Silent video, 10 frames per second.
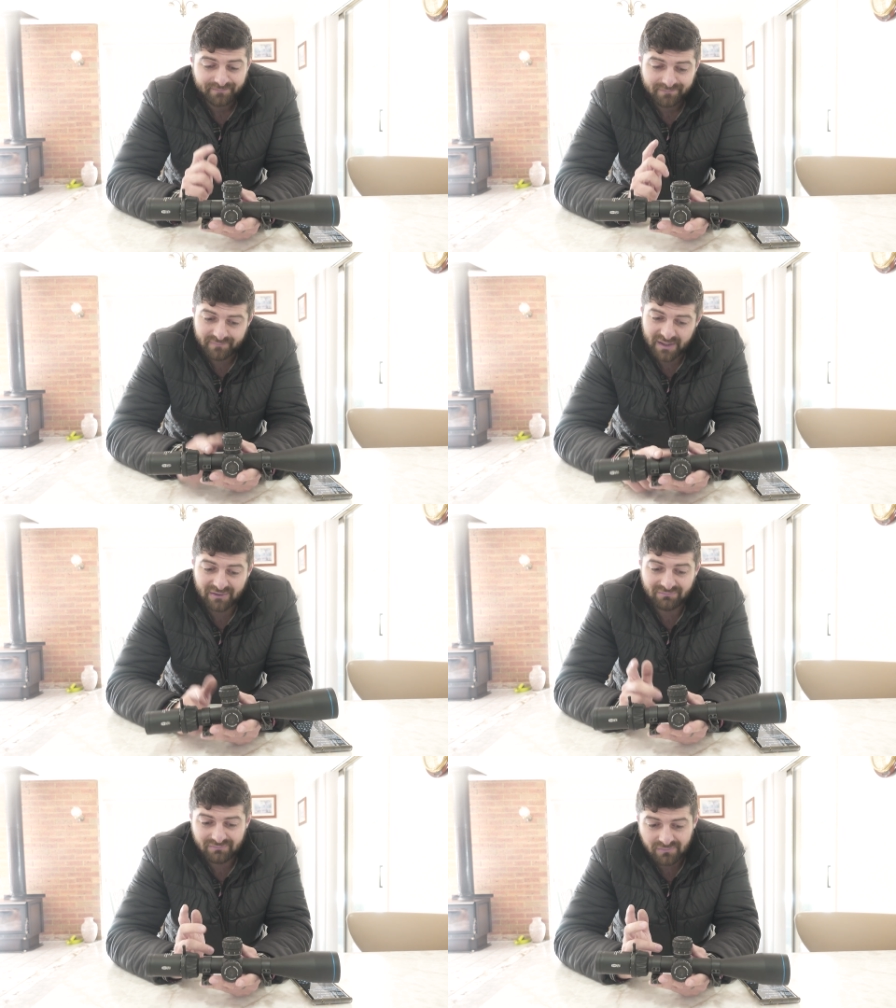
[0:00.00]

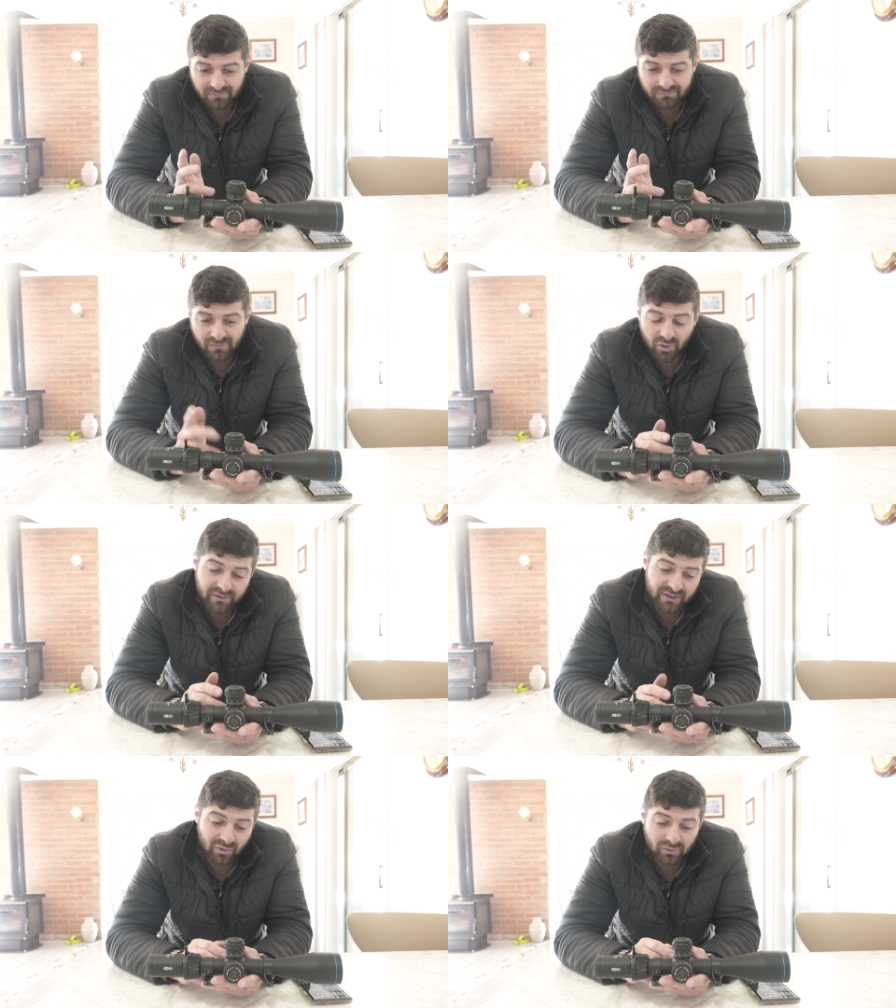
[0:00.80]
But all
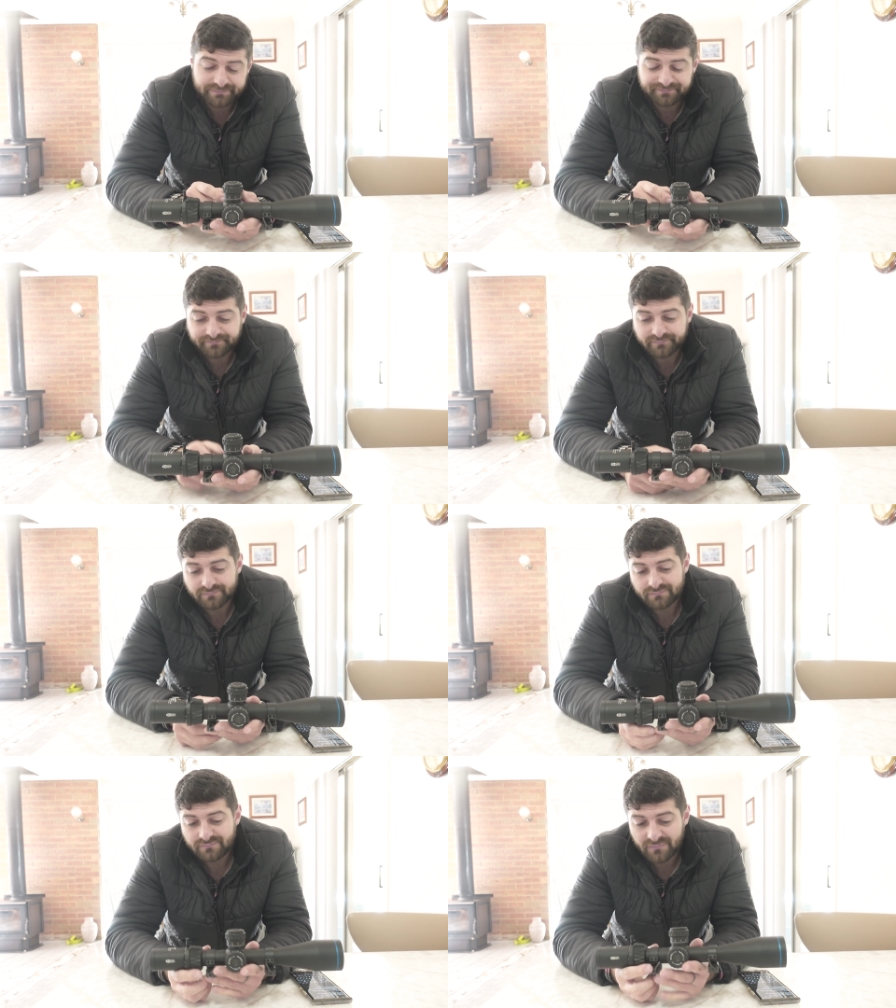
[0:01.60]
in all,
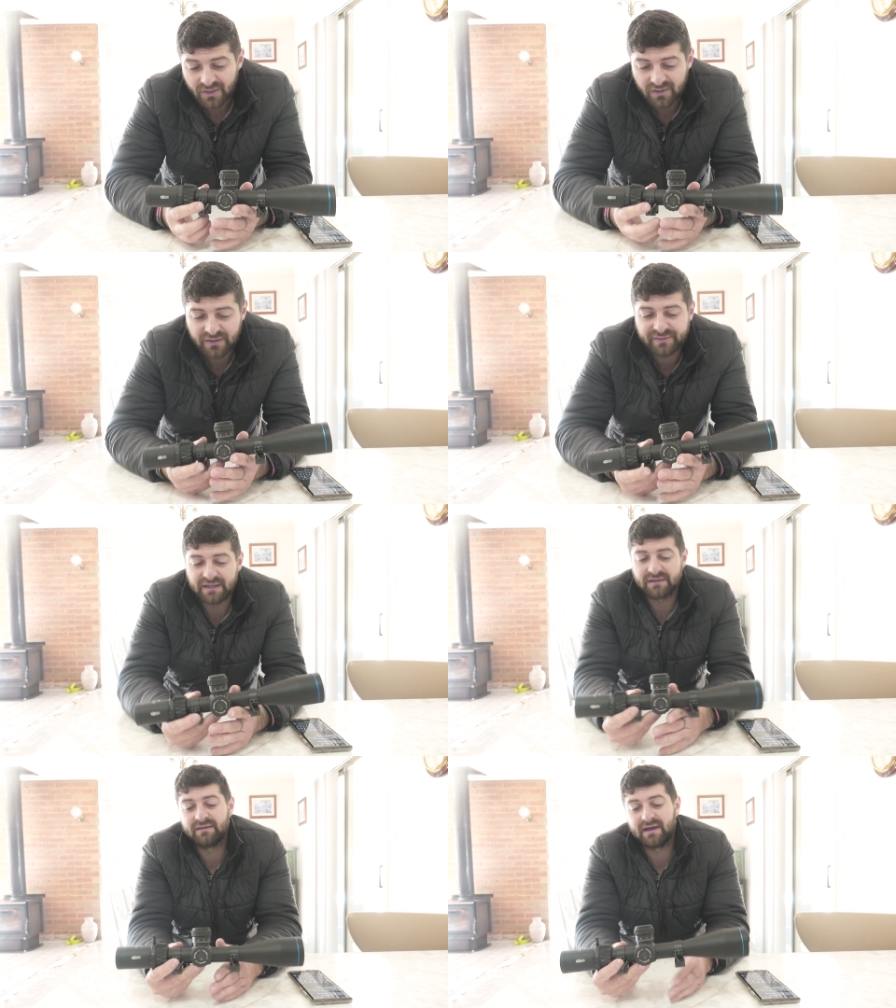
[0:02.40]
I
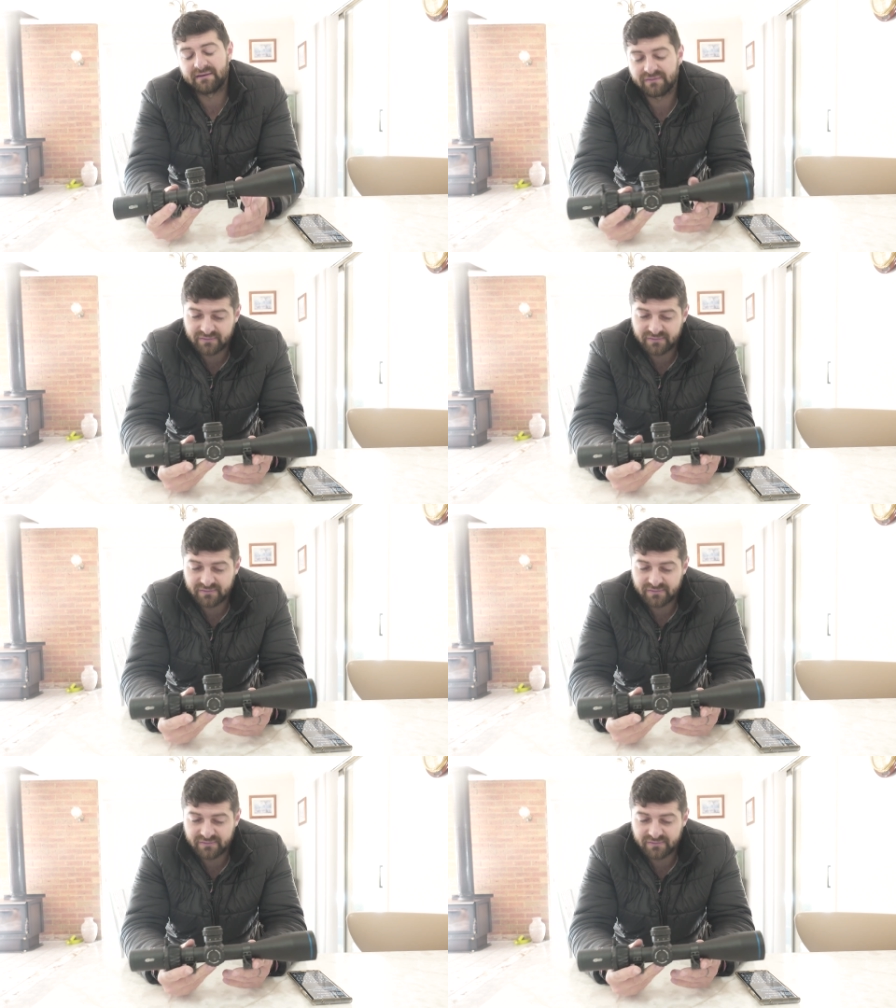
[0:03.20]
think that